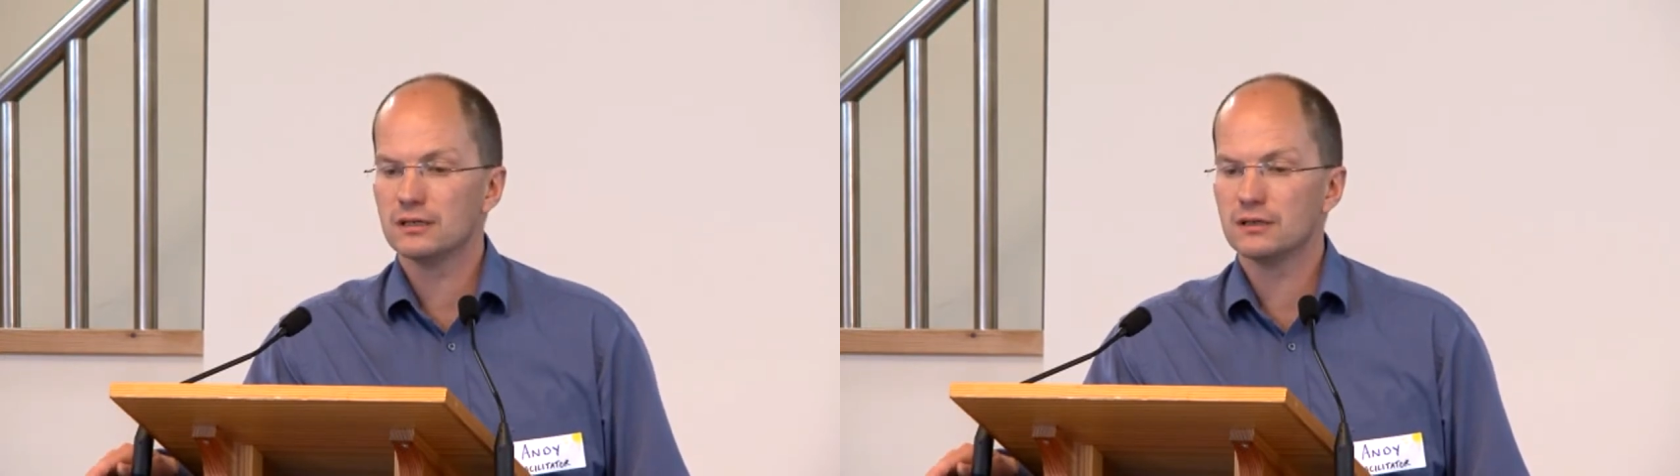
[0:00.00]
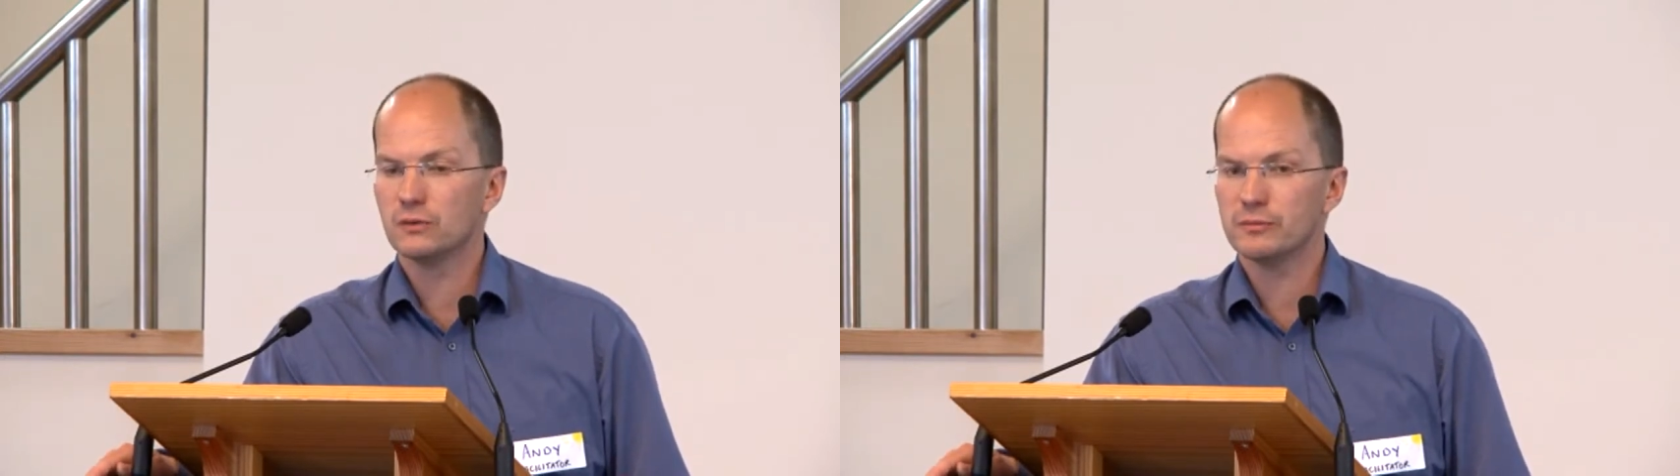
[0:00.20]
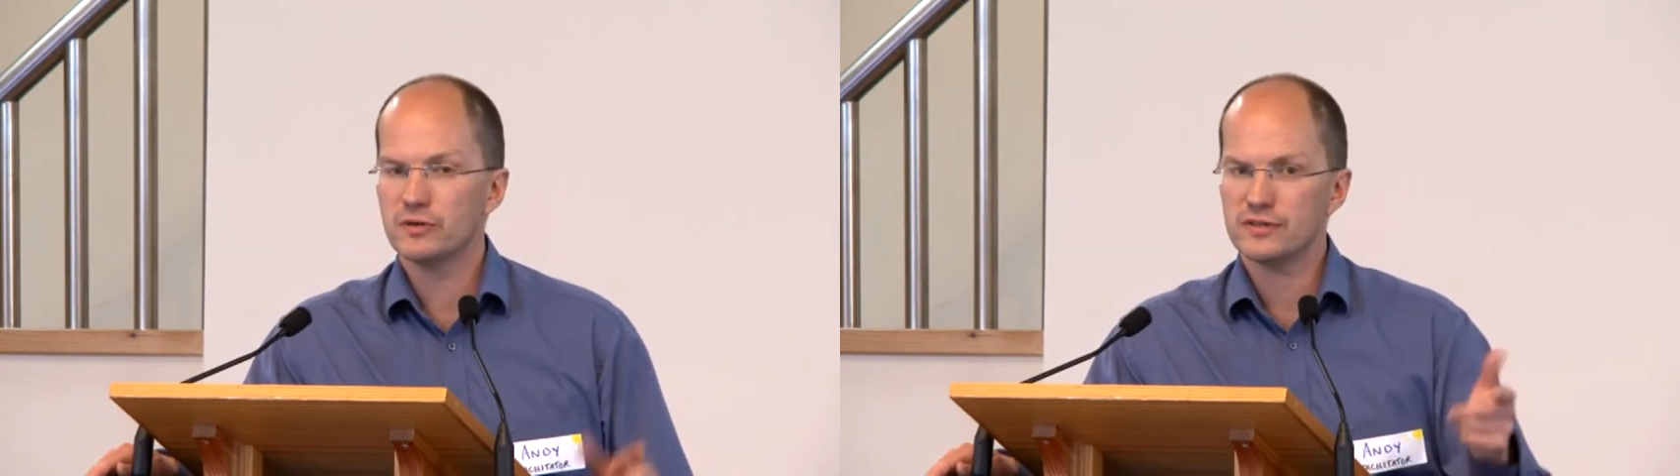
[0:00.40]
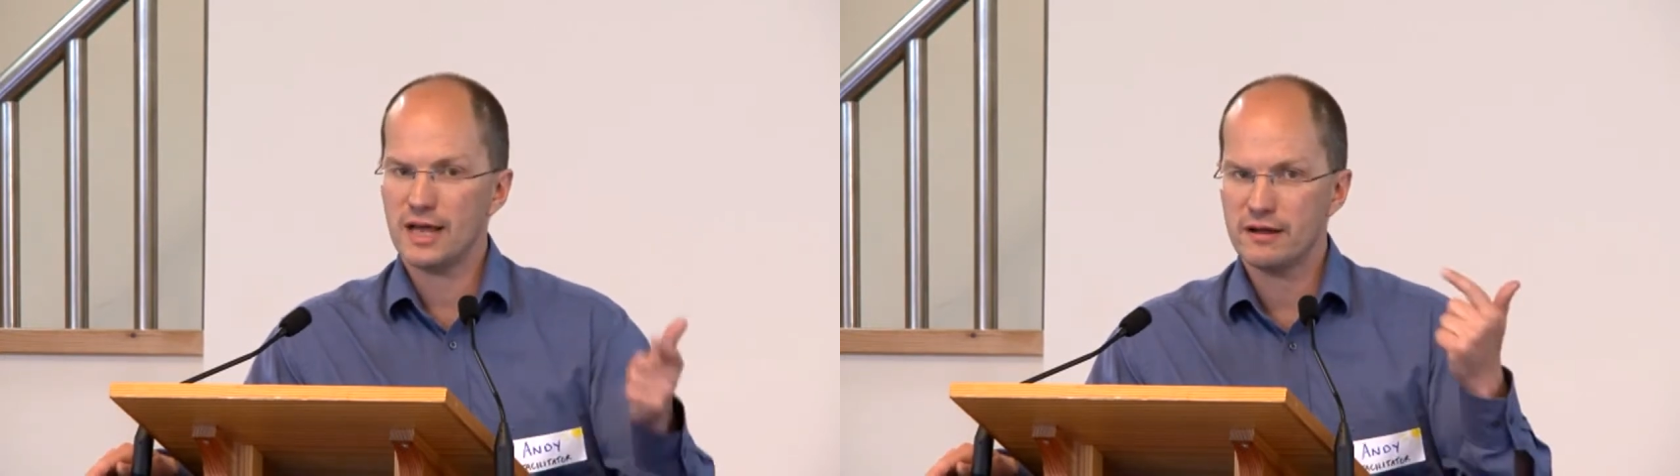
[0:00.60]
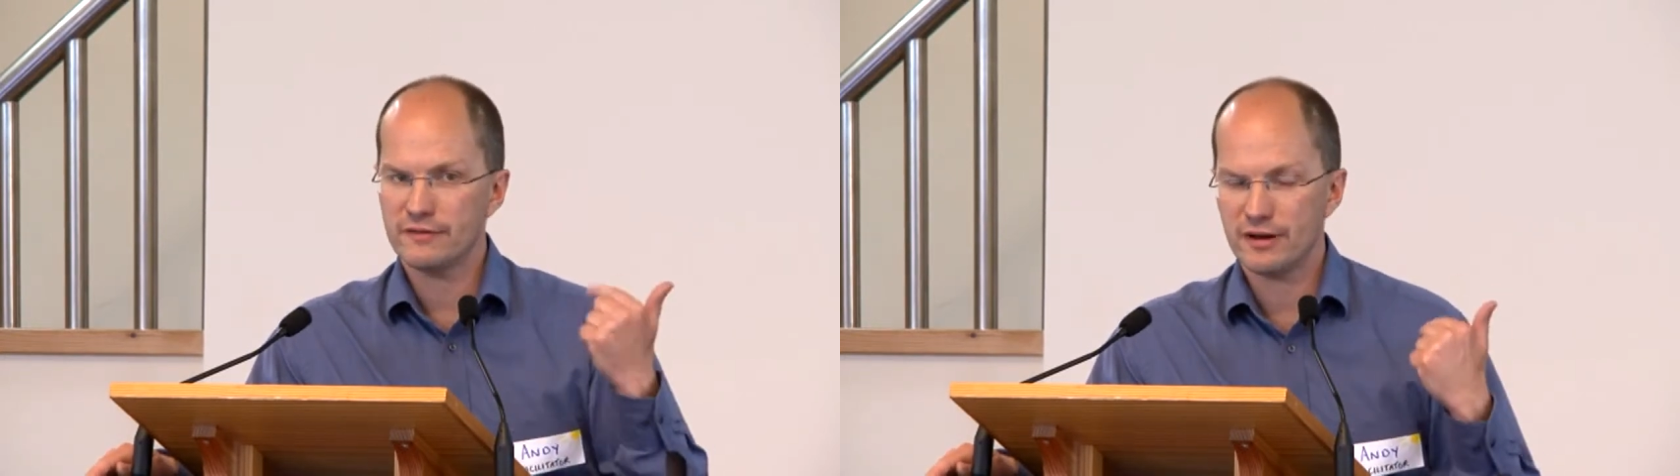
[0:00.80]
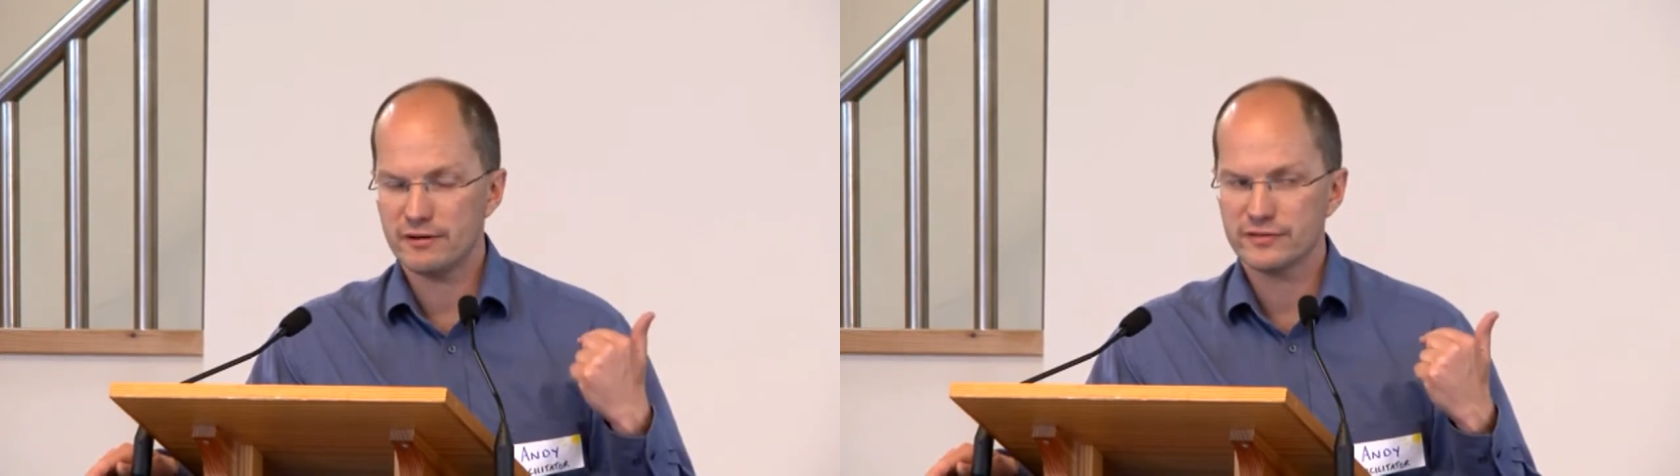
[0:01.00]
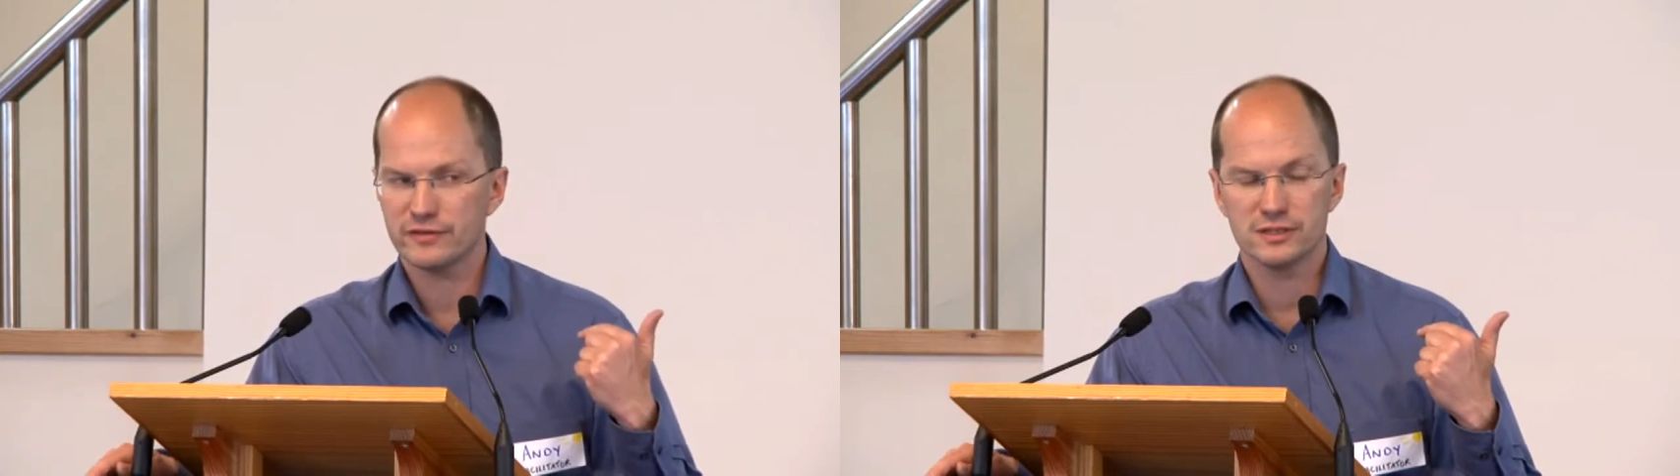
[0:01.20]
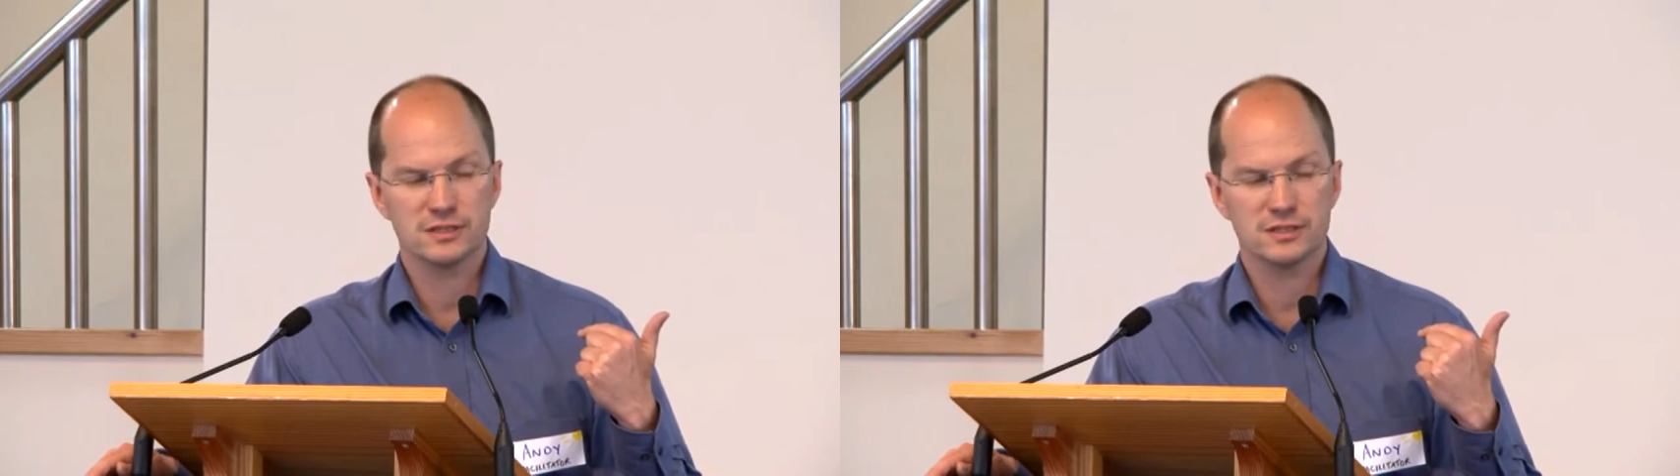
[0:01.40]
we moved out of Hereford